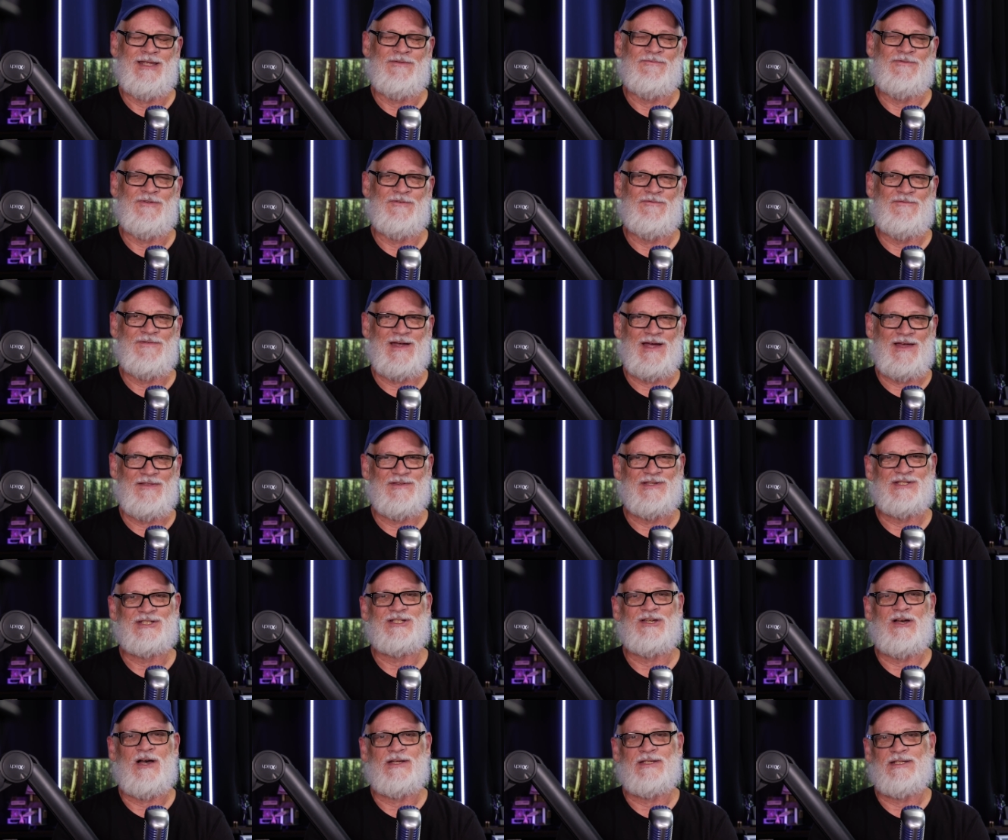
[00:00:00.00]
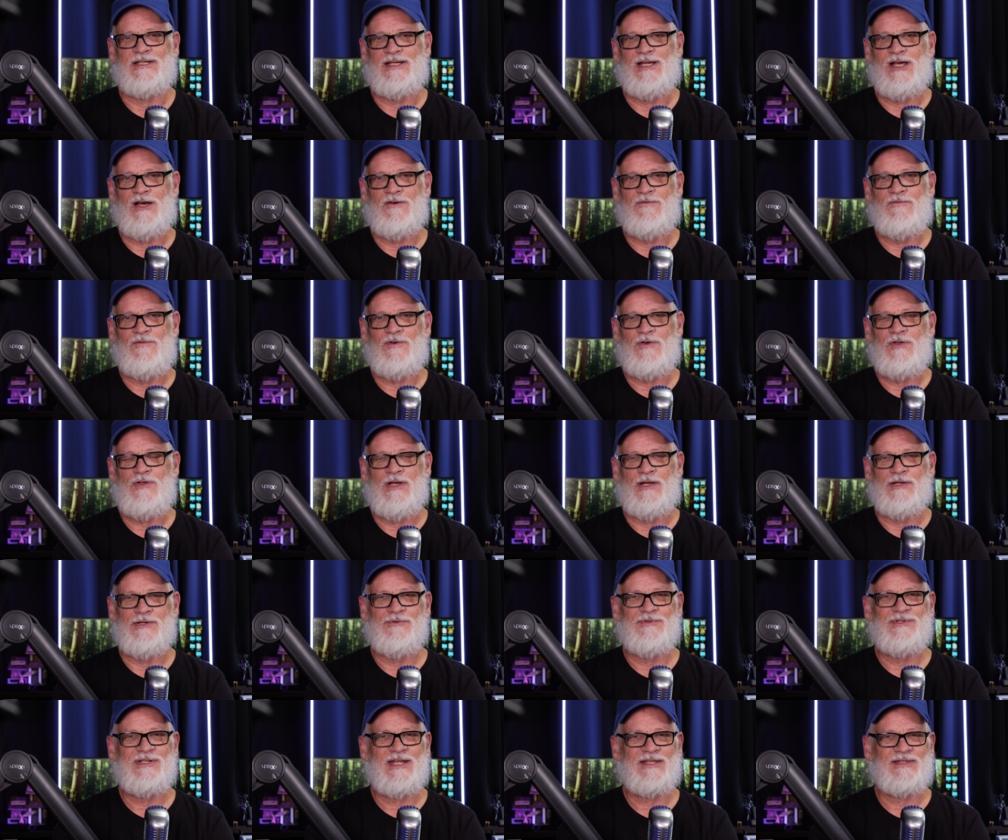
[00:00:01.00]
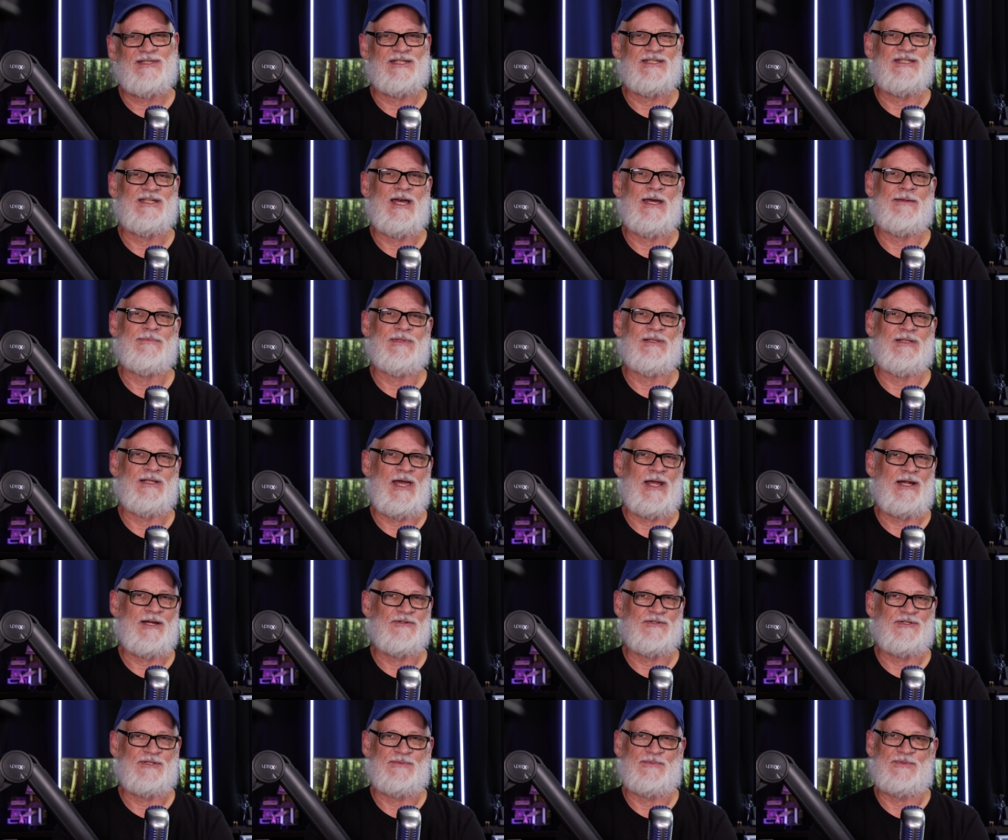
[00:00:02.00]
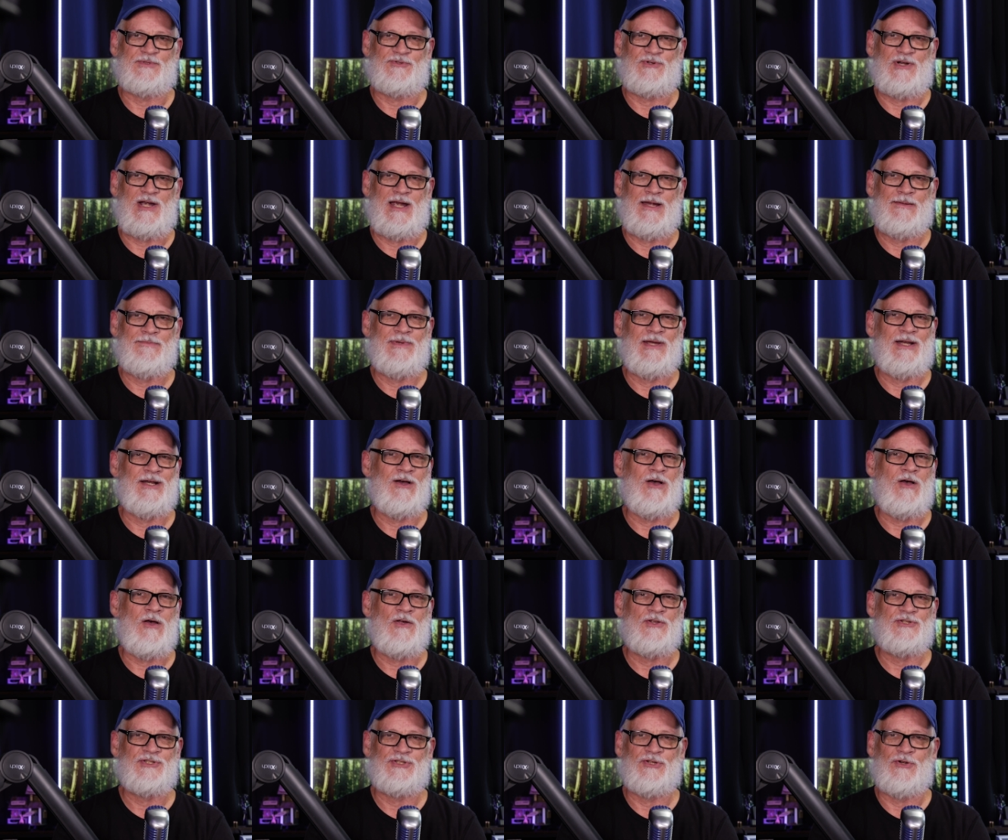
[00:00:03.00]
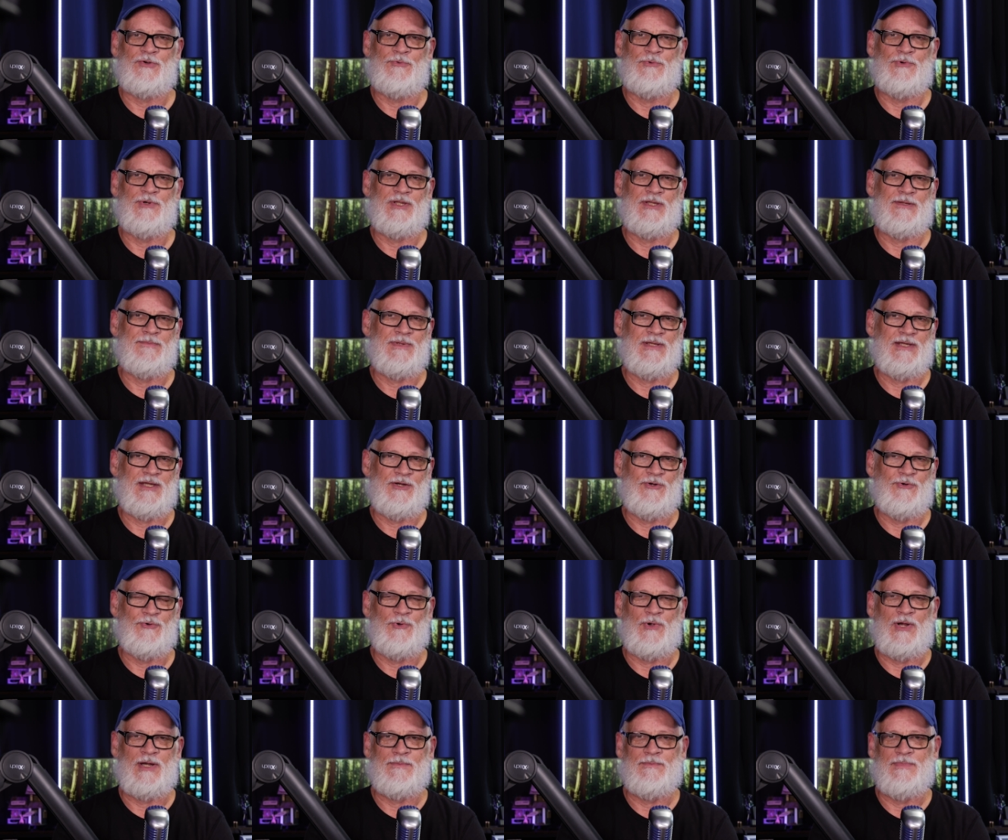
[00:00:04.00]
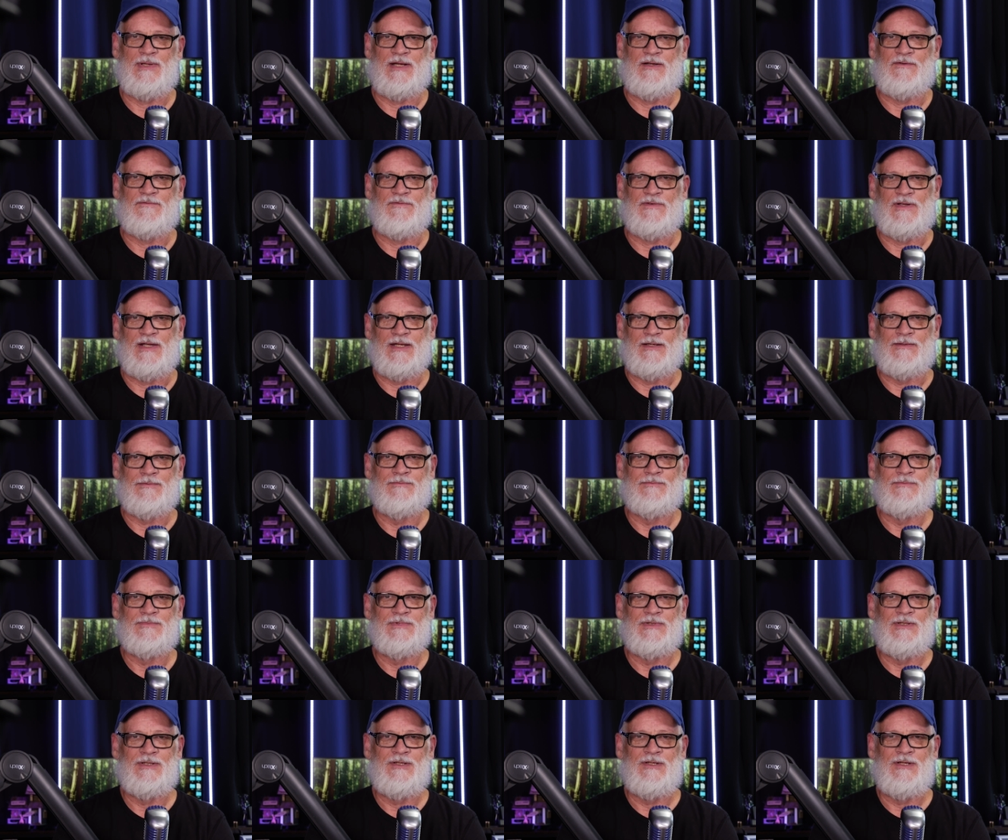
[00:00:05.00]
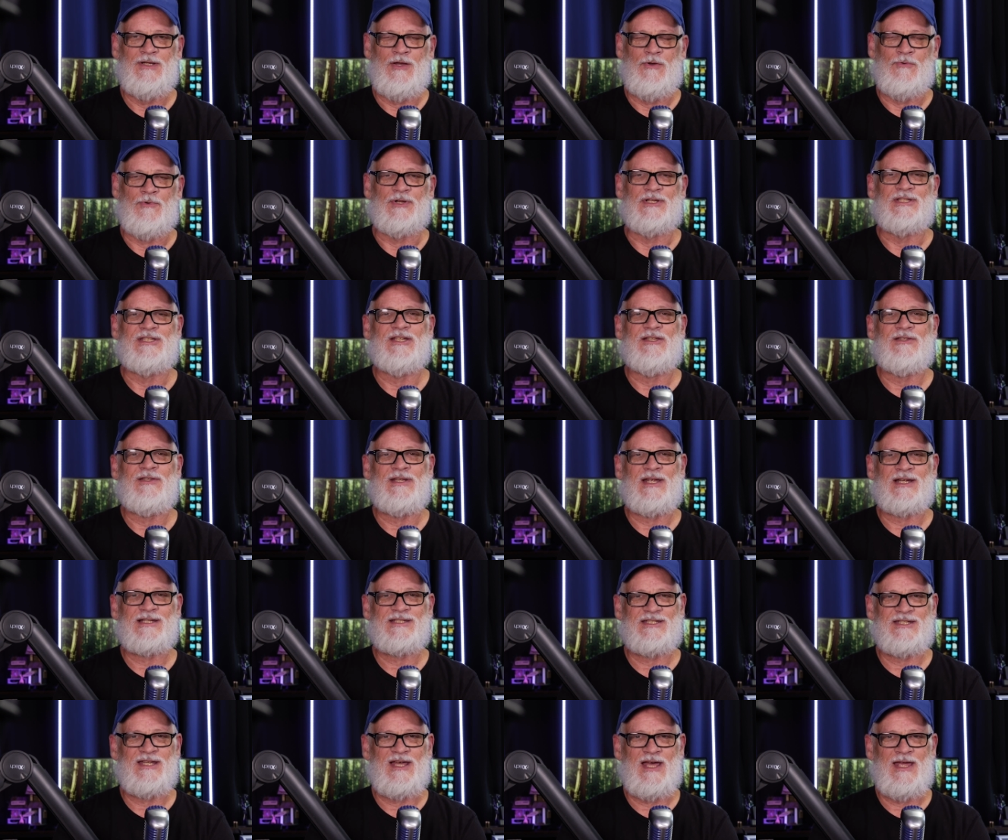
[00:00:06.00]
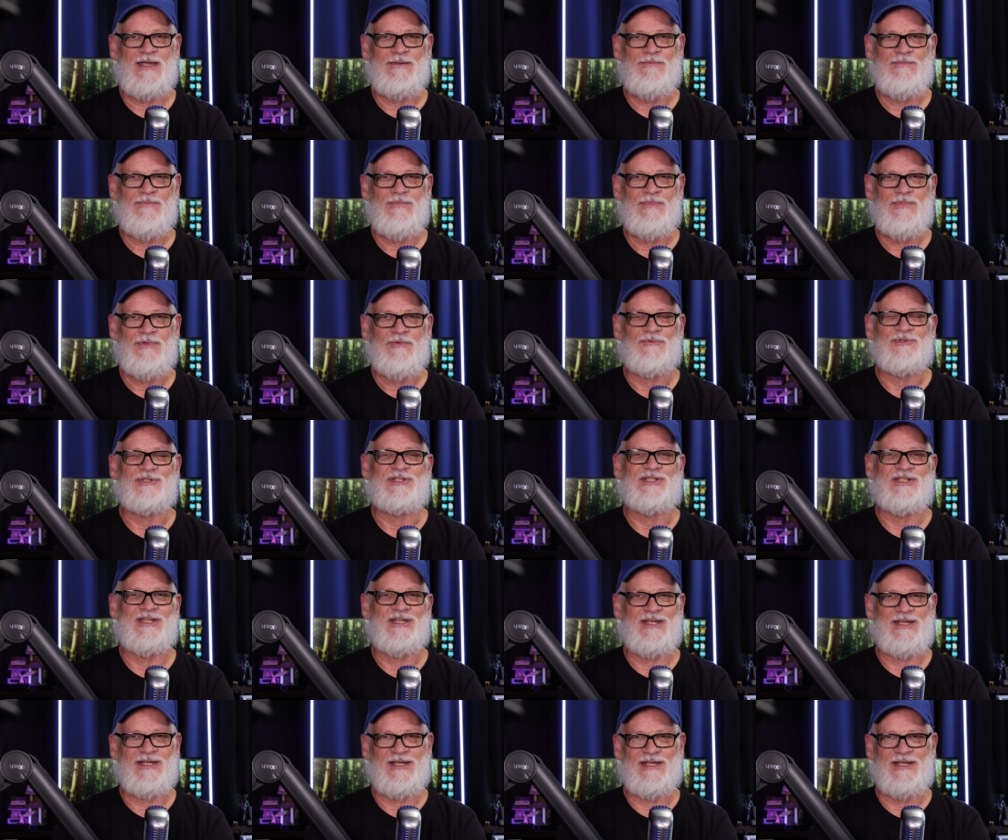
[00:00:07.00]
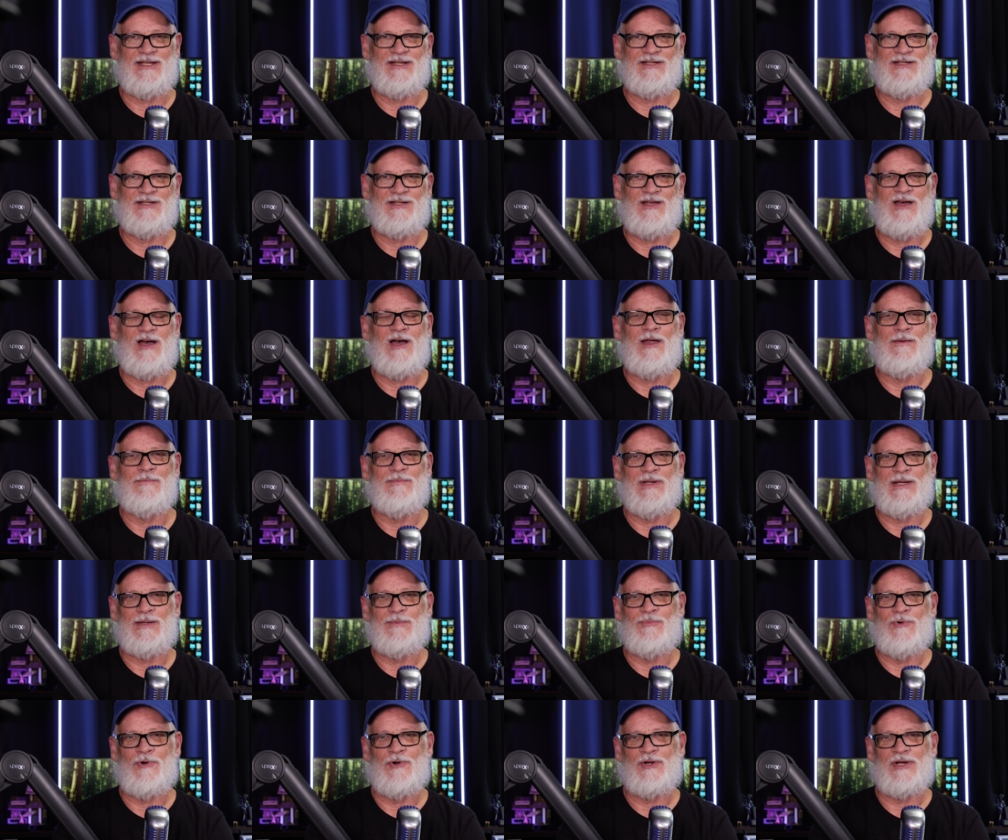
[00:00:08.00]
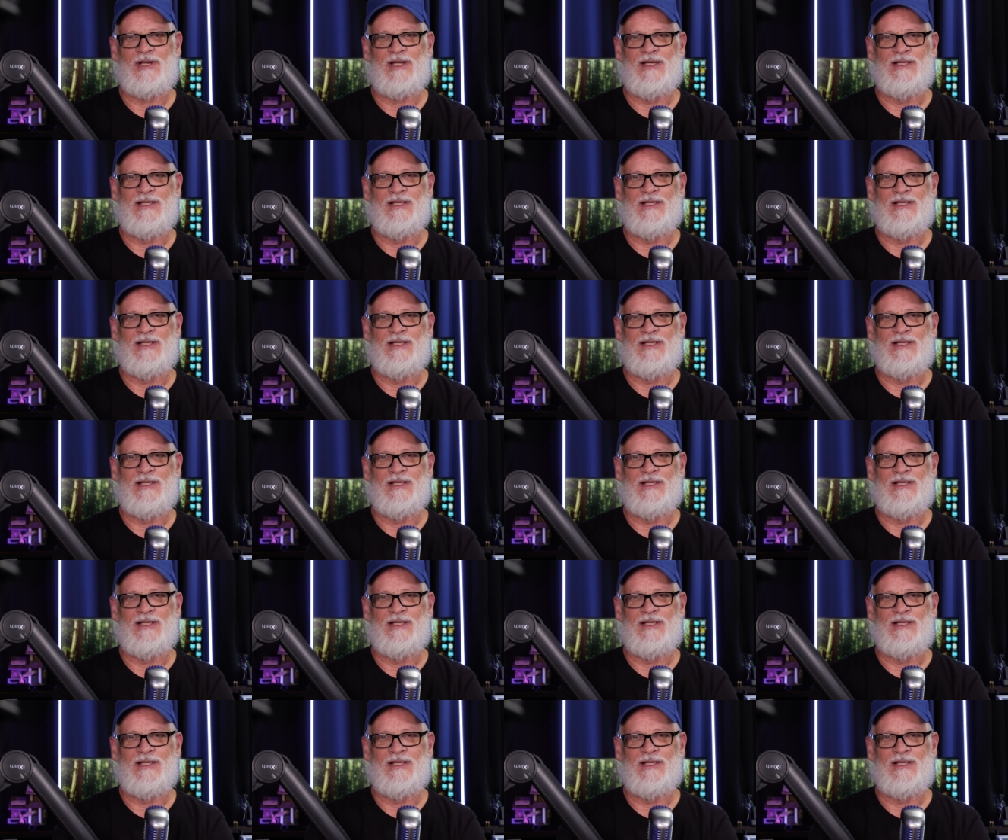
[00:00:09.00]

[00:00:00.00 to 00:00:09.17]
If you found this content helpful and you take the time to like or subscribe, that'd also really be a great benefit. Well, until next time, we'll see you again on Big Bore